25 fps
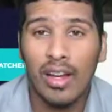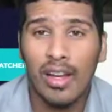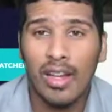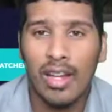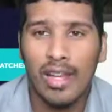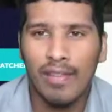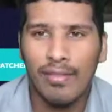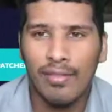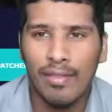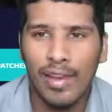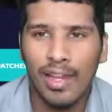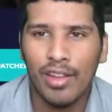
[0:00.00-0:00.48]

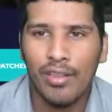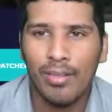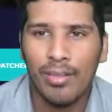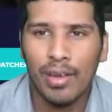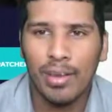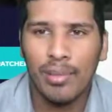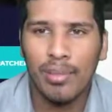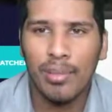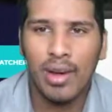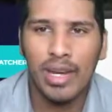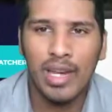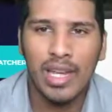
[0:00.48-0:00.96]

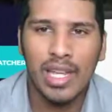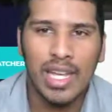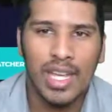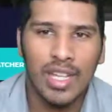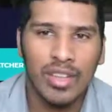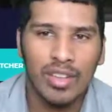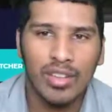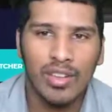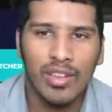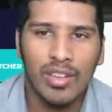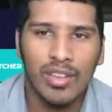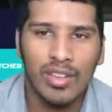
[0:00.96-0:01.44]
investment money
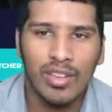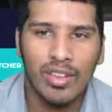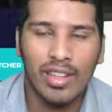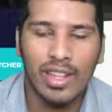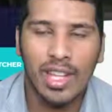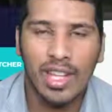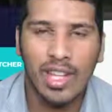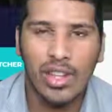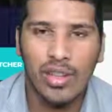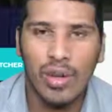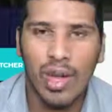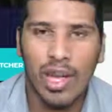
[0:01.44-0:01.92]
into this and
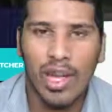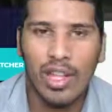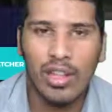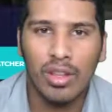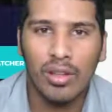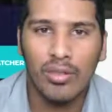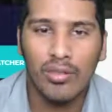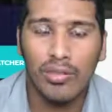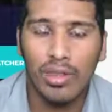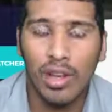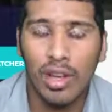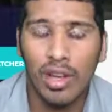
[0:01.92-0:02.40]
then you end
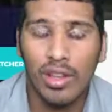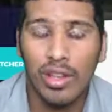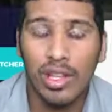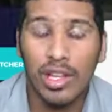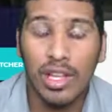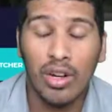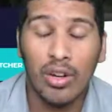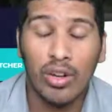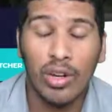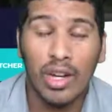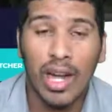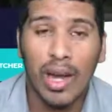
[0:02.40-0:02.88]
up
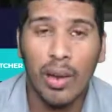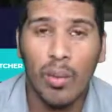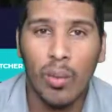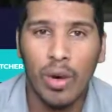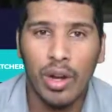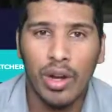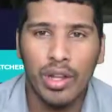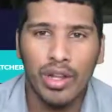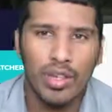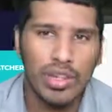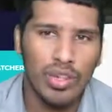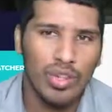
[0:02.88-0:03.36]
failing or not
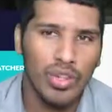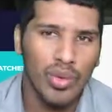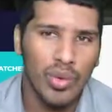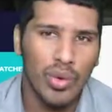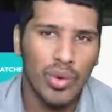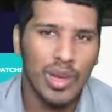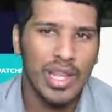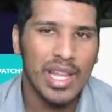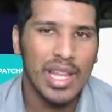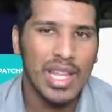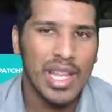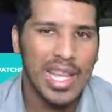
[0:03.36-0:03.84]
wanting to do
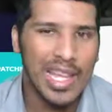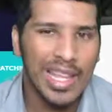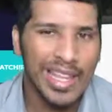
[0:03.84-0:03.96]
it.